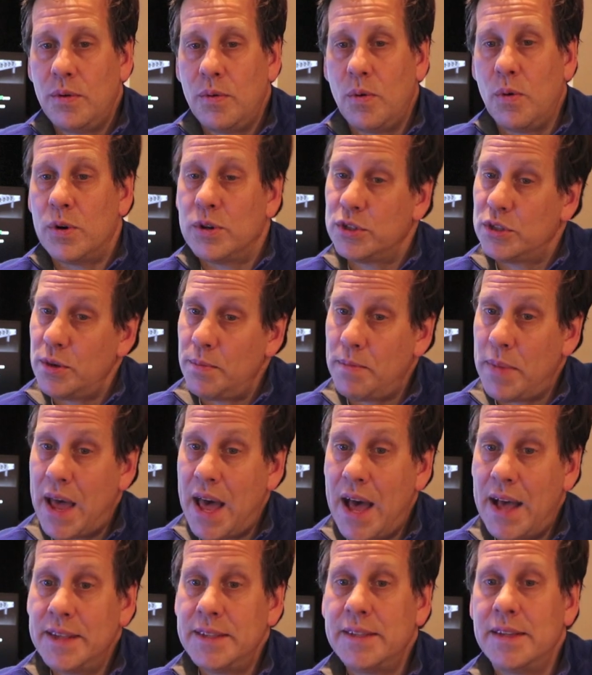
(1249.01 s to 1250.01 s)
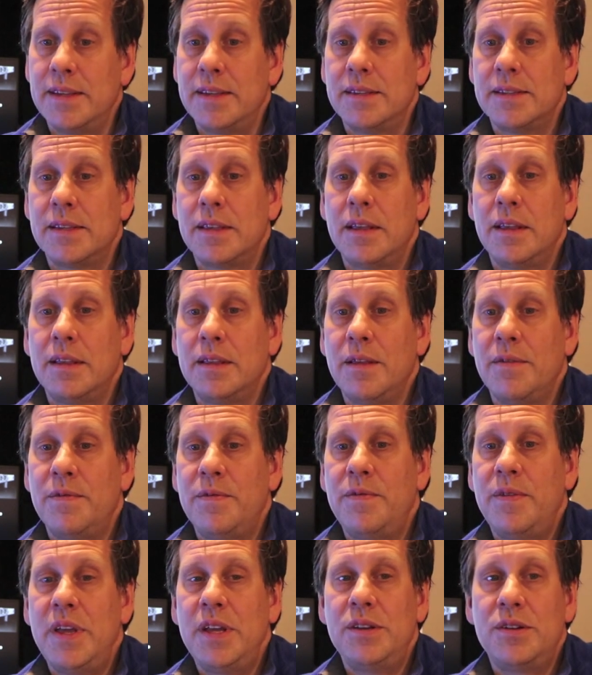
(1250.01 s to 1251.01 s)
or surpasses the
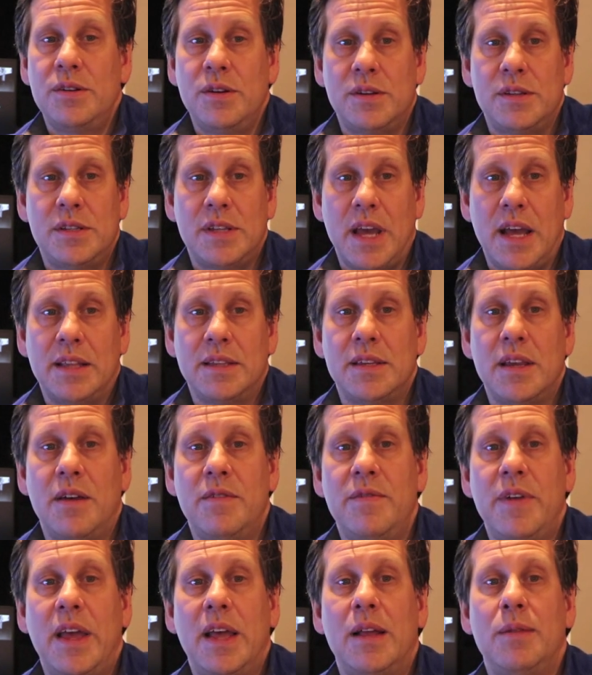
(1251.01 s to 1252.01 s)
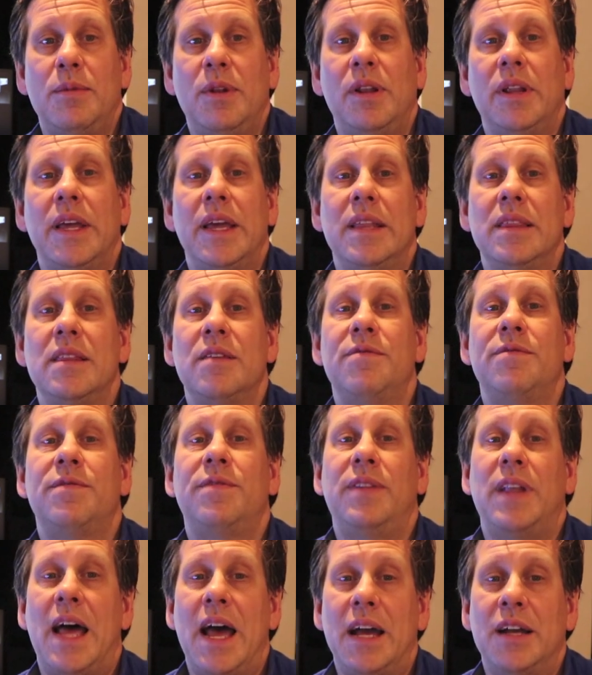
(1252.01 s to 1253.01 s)
feature sets available in the
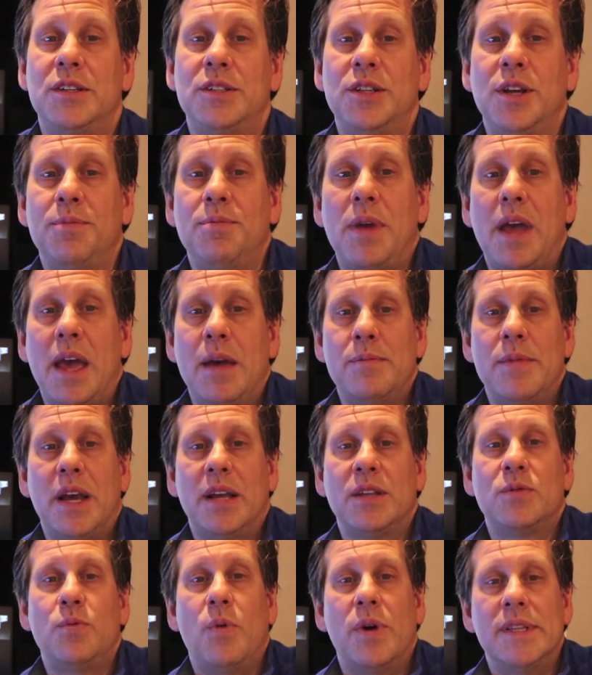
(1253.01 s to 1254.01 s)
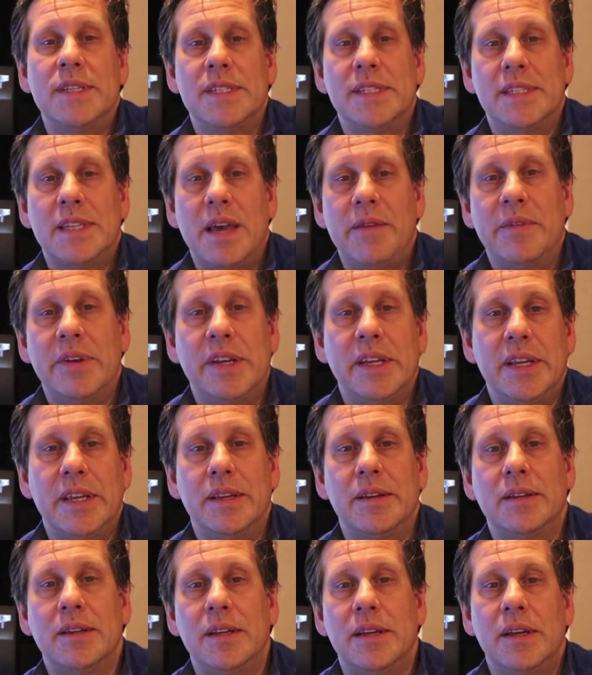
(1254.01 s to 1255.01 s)
flagship
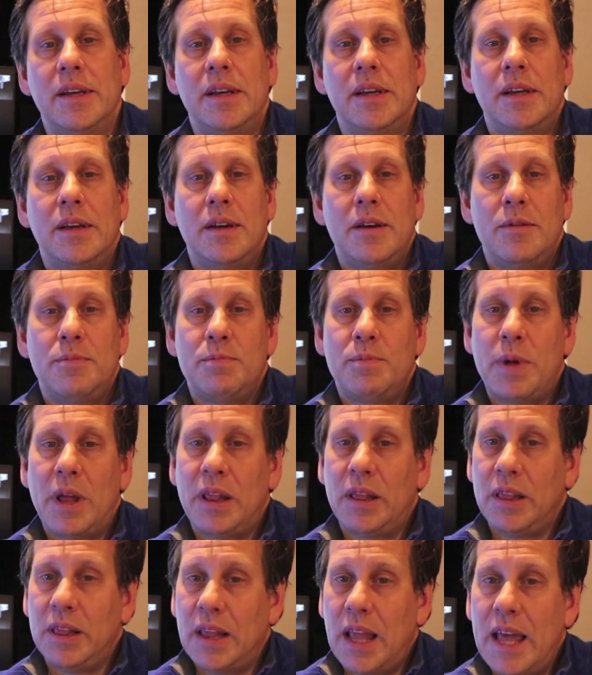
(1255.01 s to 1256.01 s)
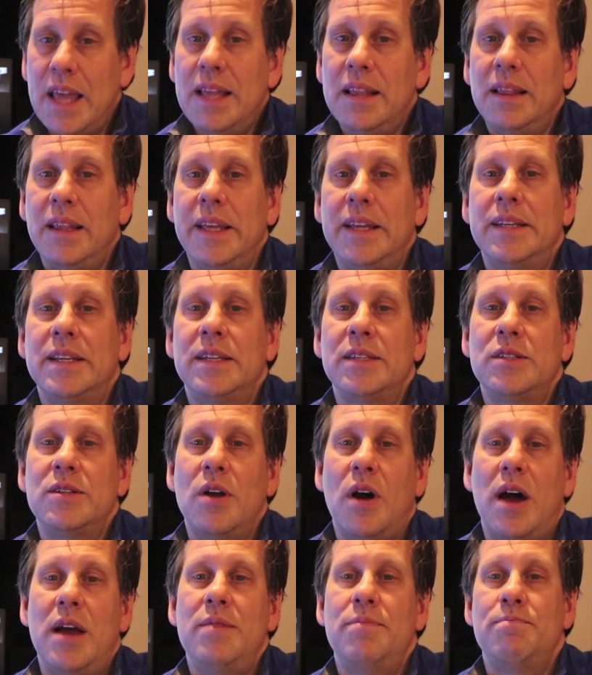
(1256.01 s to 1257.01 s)
MX170, but likely does
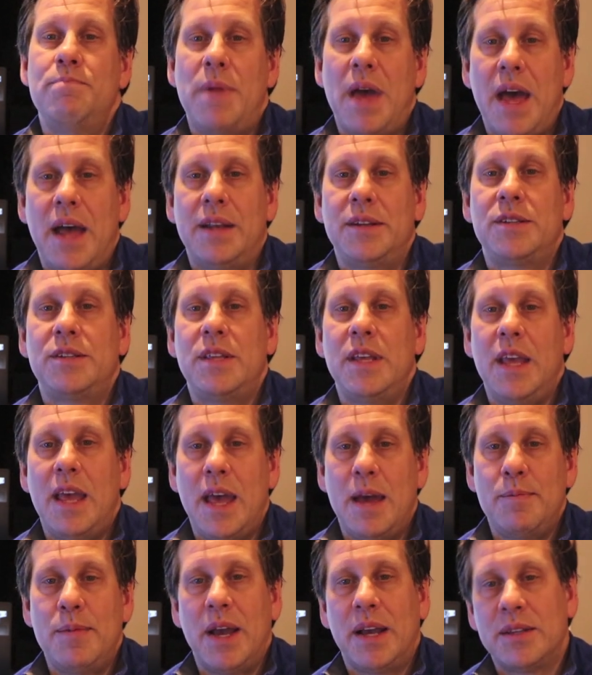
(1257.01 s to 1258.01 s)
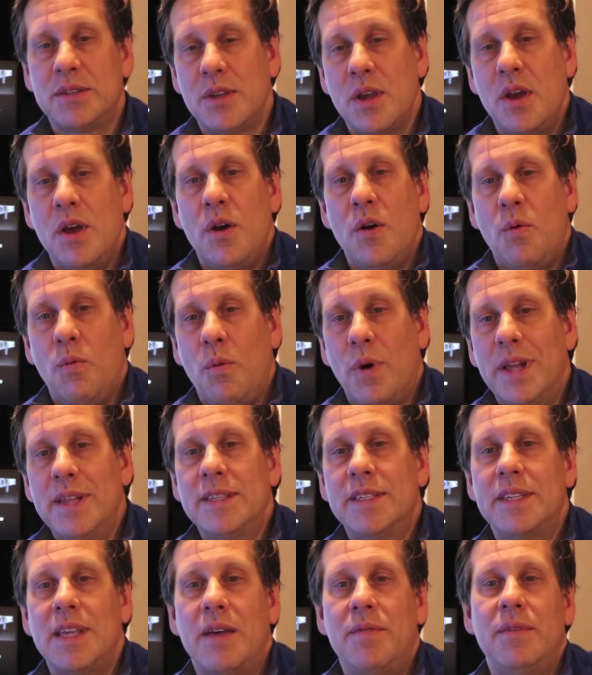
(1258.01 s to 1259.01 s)
not match the
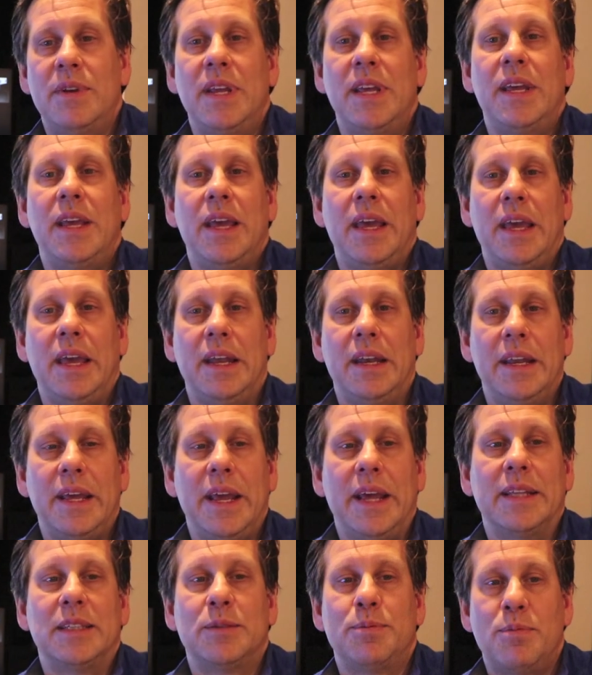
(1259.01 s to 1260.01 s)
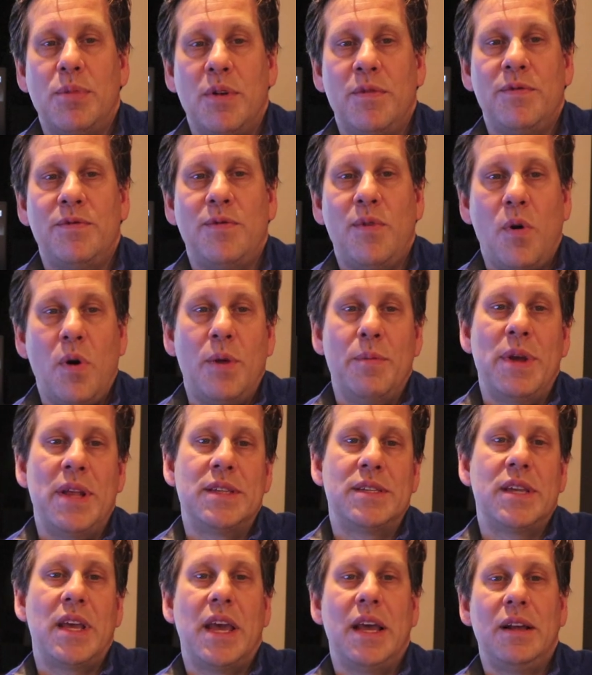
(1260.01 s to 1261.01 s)
MX170 in its
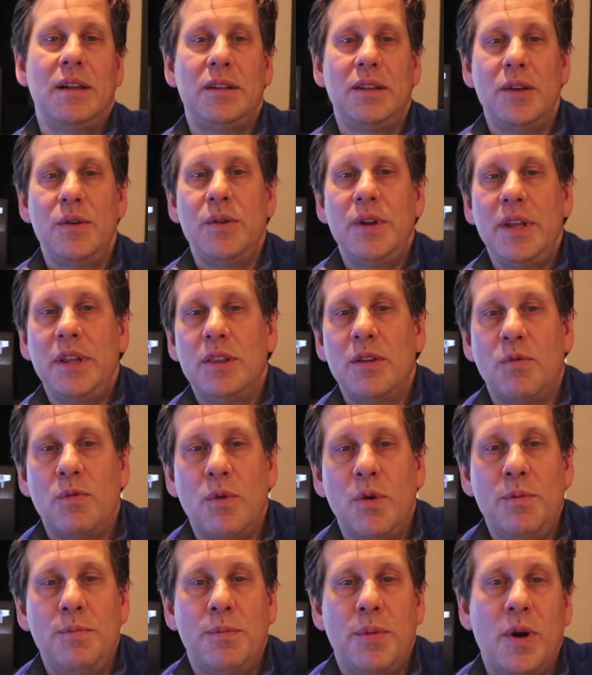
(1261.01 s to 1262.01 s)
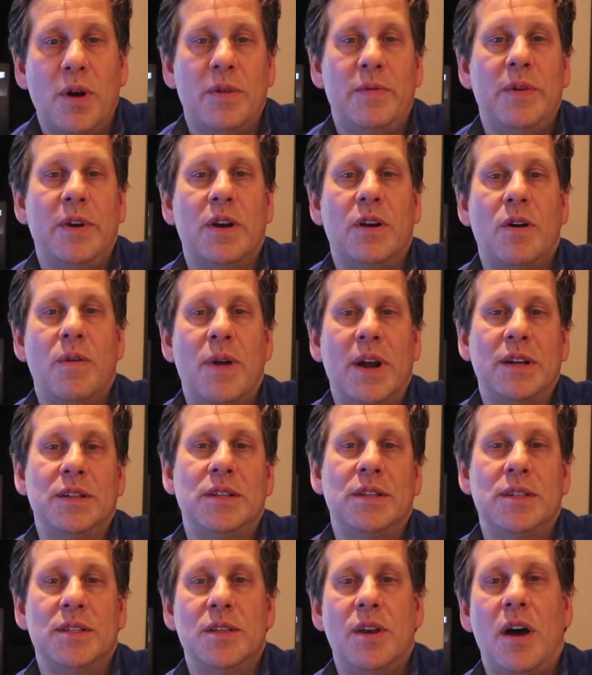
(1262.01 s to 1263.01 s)
performance, including the Room Perfect
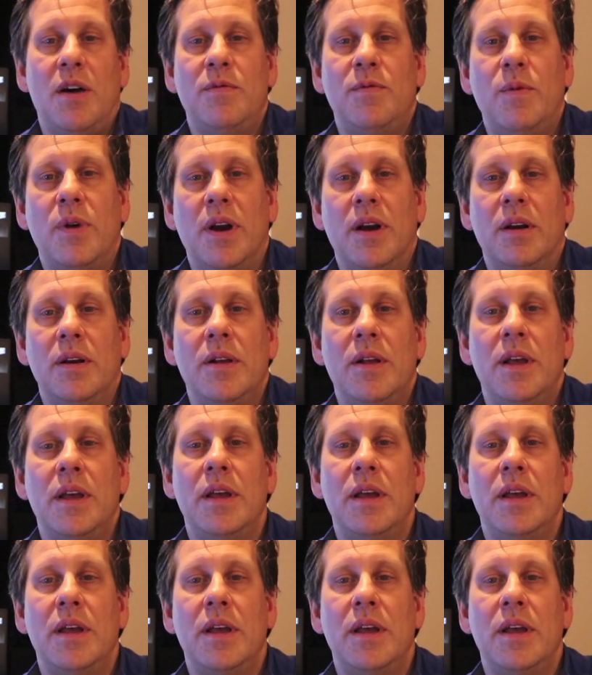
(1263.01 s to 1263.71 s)
correction software,